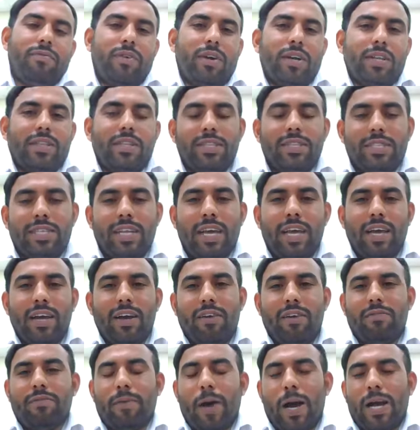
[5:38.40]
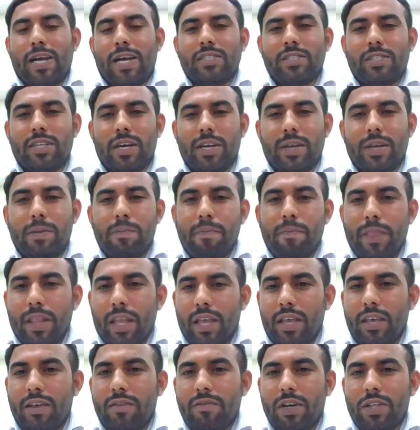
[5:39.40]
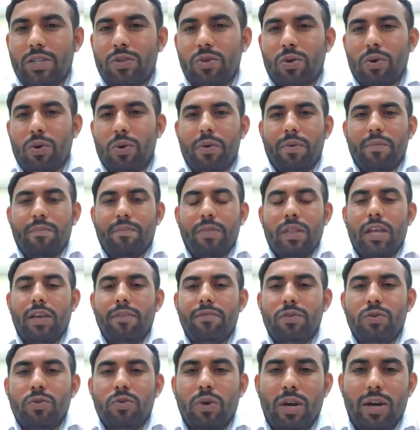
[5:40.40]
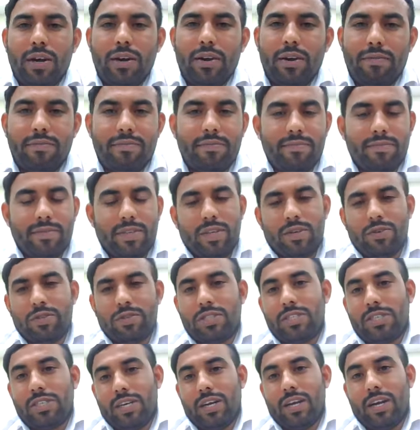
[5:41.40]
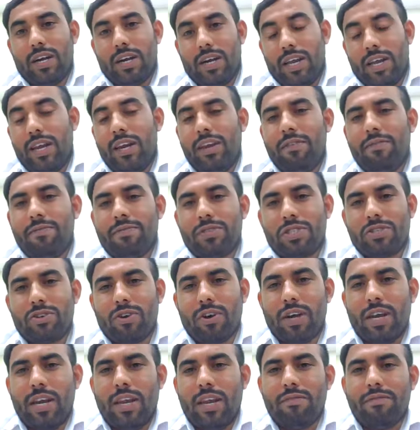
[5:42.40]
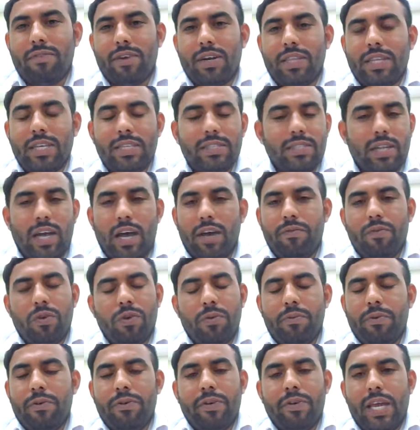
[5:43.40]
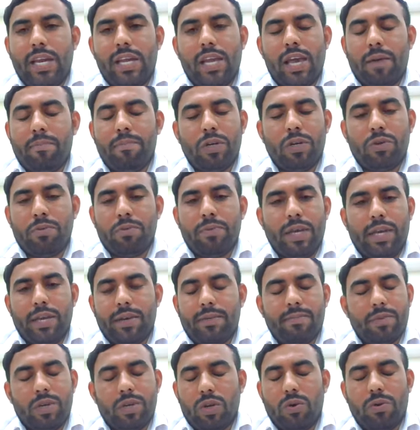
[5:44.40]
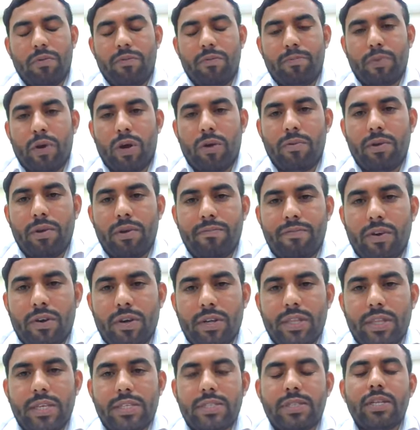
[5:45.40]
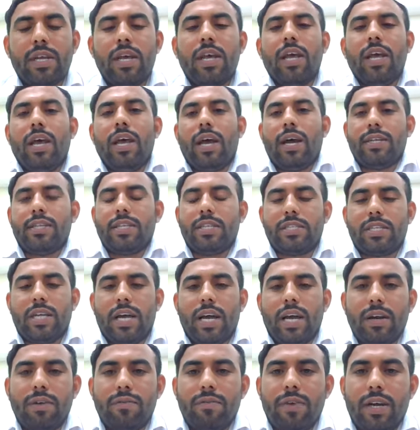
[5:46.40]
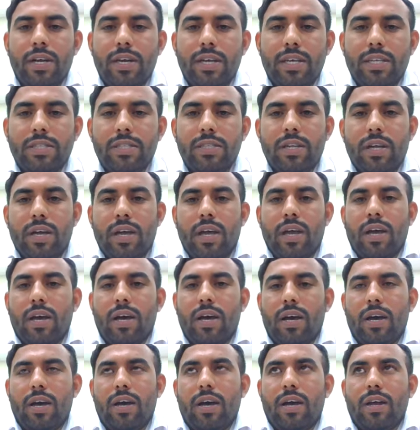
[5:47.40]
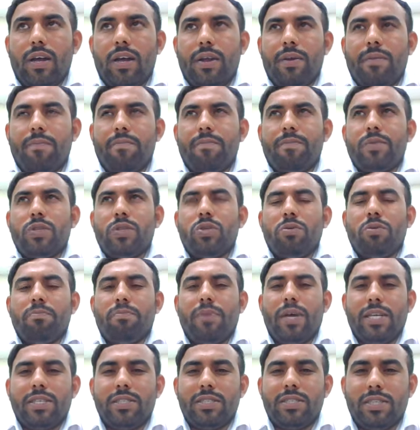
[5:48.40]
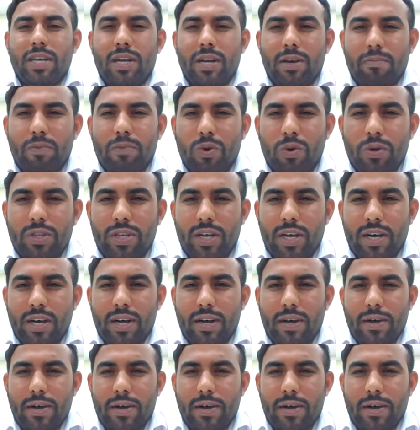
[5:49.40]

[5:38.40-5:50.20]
for the sake of Pakistani, even though if you are really struggling for this, I would be very happy to pay. No problem for this. And the second one is you mentioned about